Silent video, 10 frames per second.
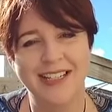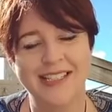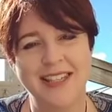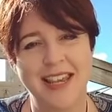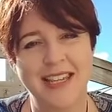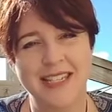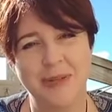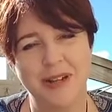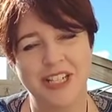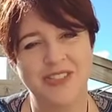So thanks
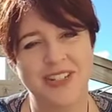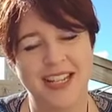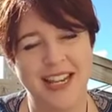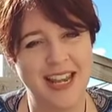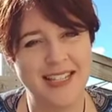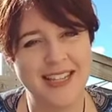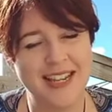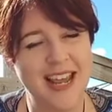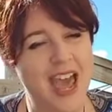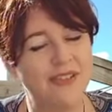so much for
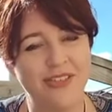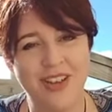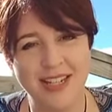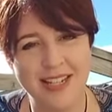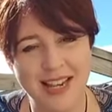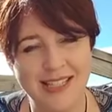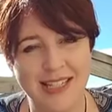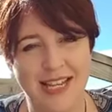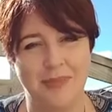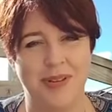connecting. Have a
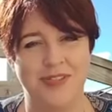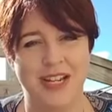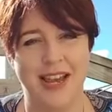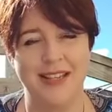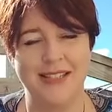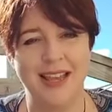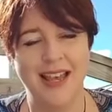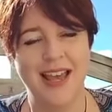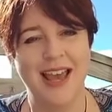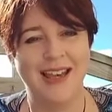fantastic couple of days,
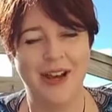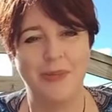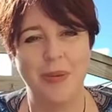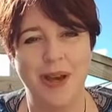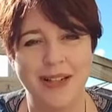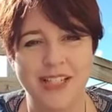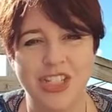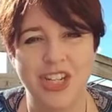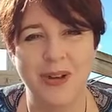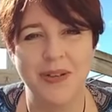and I'll be back to
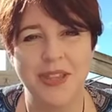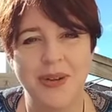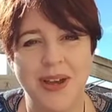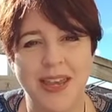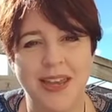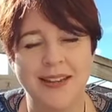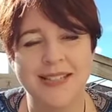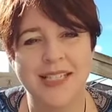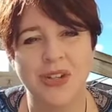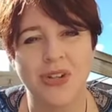share with you
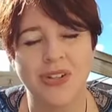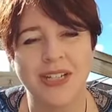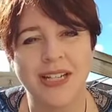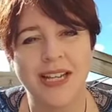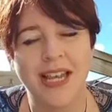again soon.